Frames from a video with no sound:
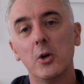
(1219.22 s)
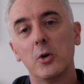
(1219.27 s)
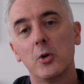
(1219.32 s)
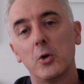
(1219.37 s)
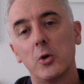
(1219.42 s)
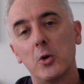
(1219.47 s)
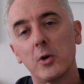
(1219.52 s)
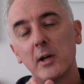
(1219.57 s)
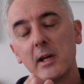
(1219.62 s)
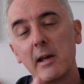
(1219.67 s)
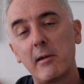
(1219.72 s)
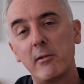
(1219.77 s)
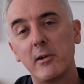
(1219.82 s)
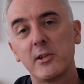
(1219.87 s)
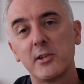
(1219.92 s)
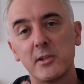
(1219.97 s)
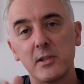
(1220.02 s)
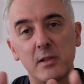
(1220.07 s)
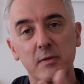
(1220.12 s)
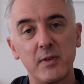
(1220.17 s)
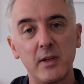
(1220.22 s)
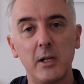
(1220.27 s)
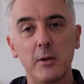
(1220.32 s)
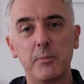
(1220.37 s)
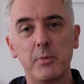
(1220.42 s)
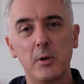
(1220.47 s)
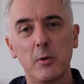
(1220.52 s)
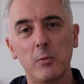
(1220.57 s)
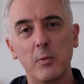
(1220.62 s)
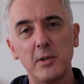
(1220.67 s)
or Iridient
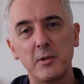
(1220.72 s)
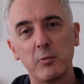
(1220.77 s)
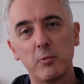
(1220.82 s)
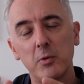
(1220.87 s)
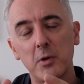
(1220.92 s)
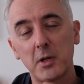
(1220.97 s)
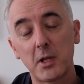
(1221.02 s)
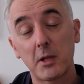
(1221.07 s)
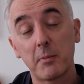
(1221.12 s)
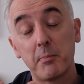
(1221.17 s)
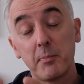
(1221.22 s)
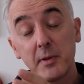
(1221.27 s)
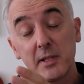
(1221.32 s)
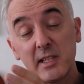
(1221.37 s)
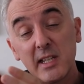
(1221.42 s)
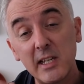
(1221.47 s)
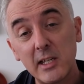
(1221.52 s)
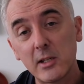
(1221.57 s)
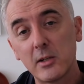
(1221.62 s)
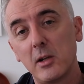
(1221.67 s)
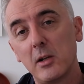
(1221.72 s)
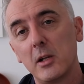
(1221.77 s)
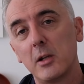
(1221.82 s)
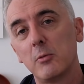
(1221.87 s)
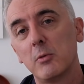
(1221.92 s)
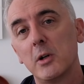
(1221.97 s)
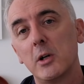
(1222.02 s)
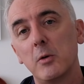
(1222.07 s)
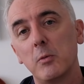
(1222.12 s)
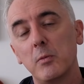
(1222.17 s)
Developer, which works particularly
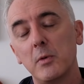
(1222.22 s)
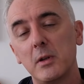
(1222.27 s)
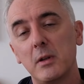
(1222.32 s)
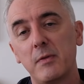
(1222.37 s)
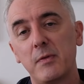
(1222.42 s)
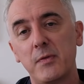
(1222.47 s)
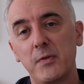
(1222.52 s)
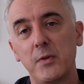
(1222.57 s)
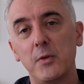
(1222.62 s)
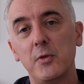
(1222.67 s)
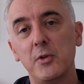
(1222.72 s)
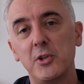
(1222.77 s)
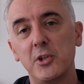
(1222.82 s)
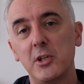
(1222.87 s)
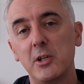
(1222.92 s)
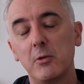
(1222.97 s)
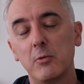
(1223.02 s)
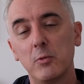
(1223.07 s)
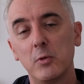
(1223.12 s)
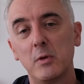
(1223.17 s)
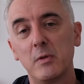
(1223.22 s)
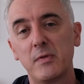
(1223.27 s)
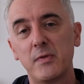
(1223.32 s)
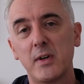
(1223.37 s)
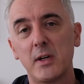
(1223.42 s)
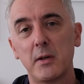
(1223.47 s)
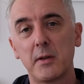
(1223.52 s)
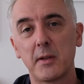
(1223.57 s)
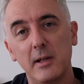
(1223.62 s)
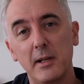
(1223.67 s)
well with Fuji RAW
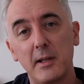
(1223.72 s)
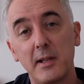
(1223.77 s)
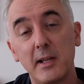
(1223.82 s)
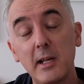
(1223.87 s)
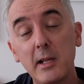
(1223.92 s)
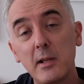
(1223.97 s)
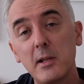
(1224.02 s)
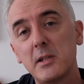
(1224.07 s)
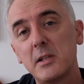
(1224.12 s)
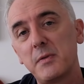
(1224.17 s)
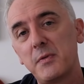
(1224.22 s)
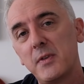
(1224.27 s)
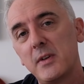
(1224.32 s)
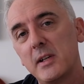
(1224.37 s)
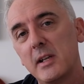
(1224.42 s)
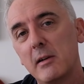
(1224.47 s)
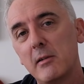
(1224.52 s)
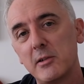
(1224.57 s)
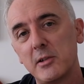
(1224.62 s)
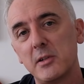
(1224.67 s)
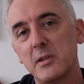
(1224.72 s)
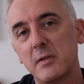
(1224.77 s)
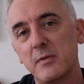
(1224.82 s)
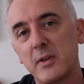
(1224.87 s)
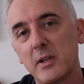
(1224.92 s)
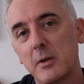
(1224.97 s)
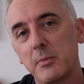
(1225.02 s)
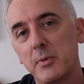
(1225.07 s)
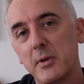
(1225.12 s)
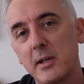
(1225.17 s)
files. It's easy to fit Iridient
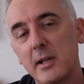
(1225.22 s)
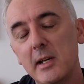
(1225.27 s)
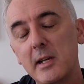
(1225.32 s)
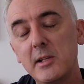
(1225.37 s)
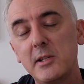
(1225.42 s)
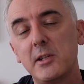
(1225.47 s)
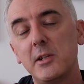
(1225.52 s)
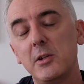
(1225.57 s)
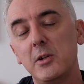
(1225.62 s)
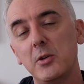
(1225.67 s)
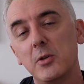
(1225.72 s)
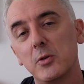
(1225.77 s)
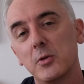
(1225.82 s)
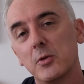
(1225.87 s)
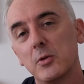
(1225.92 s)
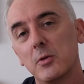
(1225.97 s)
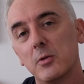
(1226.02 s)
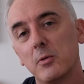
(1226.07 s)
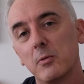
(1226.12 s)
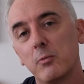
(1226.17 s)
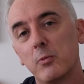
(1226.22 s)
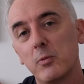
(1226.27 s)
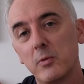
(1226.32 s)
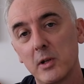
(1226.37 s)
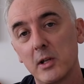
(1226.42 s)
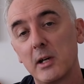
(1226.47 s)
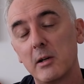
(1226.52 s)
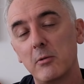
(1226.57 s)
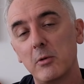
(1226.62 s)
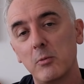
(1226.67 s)
Developer into your
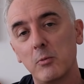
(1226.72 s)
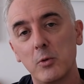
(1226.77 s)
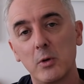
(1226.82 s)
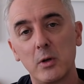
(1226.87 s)
Lightroom